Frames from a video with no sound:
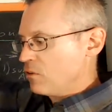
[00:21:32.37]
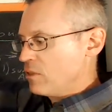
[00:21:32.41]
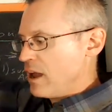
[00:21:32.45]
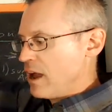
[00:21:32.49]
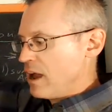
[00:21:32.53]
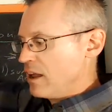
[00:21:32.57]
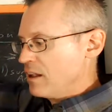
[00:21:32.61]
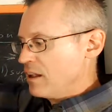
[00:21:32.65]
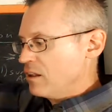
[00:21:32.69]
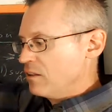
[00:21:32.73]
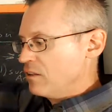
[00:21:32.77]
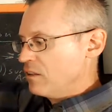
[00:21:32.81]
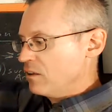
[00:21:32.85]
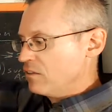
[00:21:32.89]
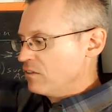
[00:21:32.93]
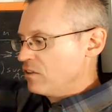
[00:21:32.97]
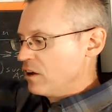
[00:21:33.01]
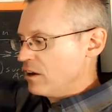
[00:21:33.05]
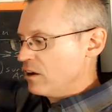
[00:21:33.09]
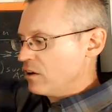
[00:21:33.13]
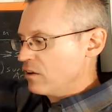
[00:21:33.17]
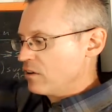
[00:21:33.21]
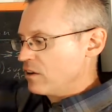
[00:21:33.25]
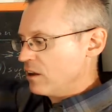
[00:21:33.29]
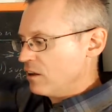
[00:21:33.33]
that the
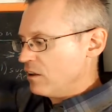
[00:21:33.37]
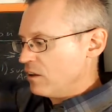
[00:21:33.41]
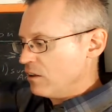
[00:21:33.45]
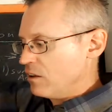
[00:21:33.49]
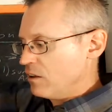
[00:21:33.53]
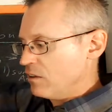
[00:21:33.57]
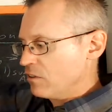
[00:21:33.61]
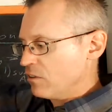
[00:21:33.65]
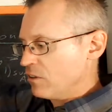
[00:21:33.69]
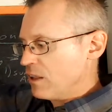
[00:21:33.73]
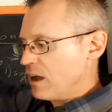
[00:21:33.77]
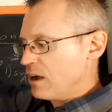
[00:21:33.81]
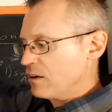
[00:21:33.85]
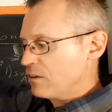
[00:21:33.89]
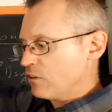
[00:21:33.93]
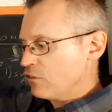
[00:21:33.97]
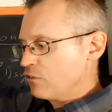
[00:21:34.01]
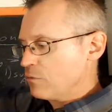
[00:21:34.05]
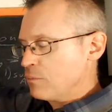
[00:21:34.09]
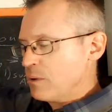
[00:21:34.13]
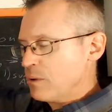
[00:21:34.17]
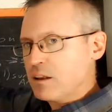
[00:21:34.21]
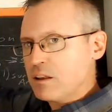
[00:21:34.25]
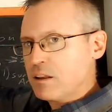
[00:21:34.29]
tire is allowed to spin,